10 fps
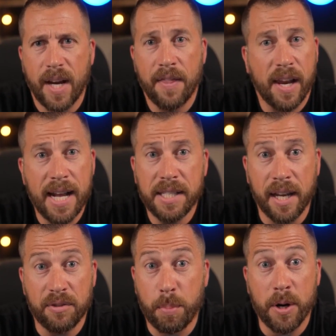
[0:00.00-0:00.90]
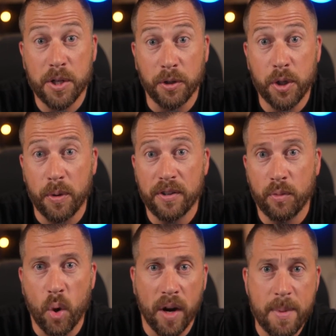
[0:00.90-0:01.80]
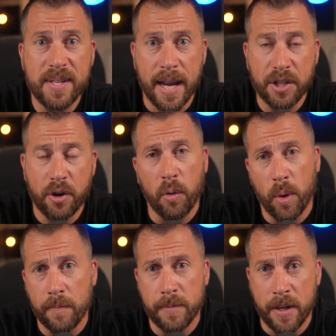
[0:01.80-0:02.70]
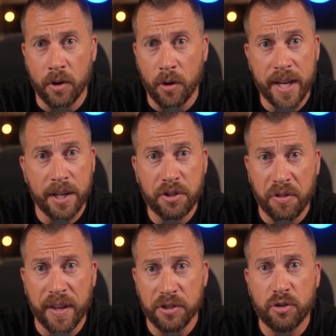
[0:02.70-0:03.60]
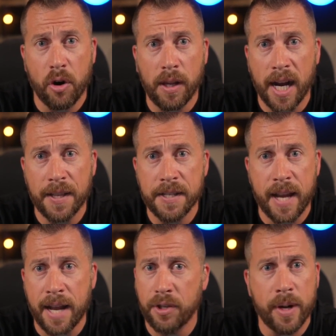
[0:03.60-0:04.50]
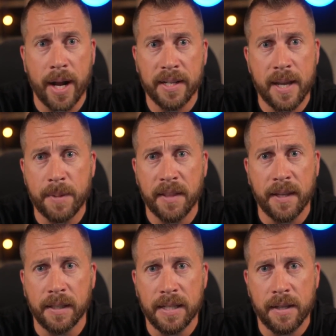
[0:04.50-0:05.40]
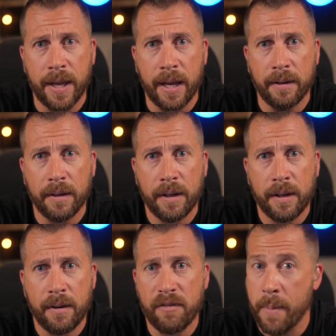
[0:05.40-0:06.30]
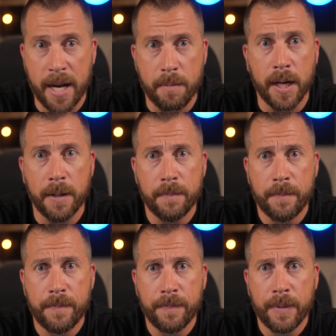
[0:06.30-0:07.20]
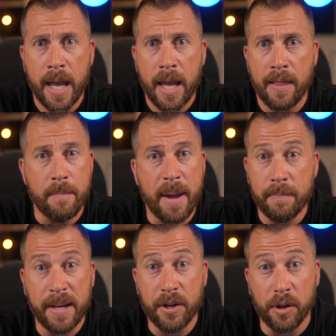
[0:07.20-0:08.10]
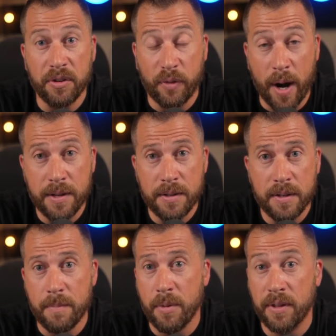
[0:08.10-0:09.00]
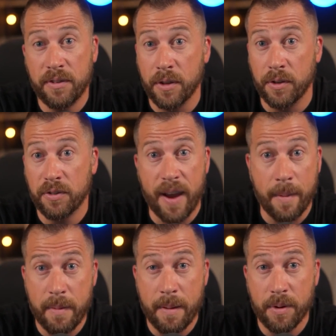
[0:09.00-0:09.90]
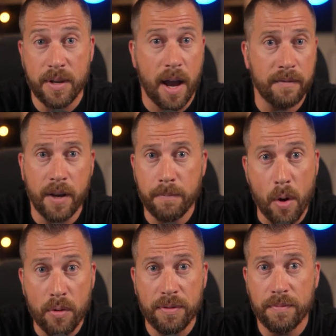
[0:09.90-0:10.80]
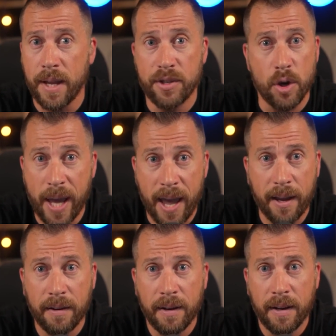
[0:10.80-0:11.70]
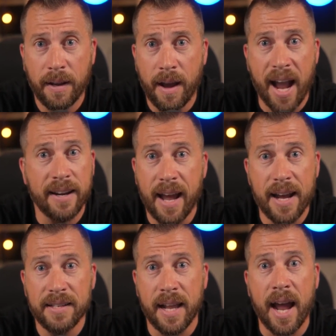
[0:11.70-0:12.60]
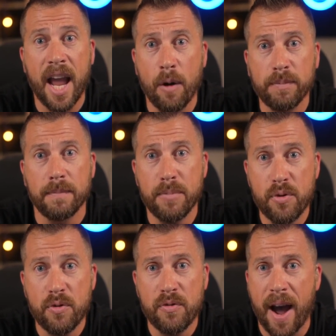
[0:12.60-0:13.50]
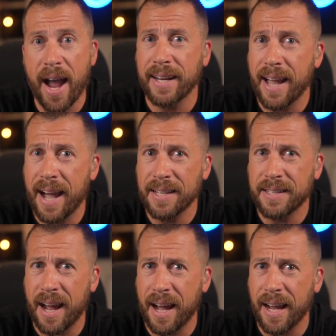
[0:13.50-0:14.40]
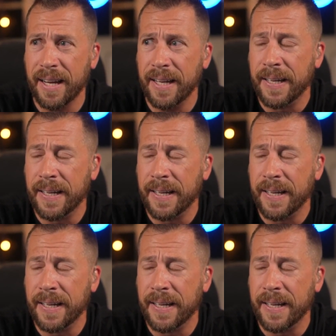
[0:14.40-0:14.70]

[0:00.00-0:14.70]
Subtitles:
the last thing is personal too, because one of them is external, one of them is internal. The internal thing is draw a line in the sand and do not accept anything less than that from anybody. That might mean you lose friends. It means you lose family members. I've done both. It's okay. I had guys that I helped move. I had guys that I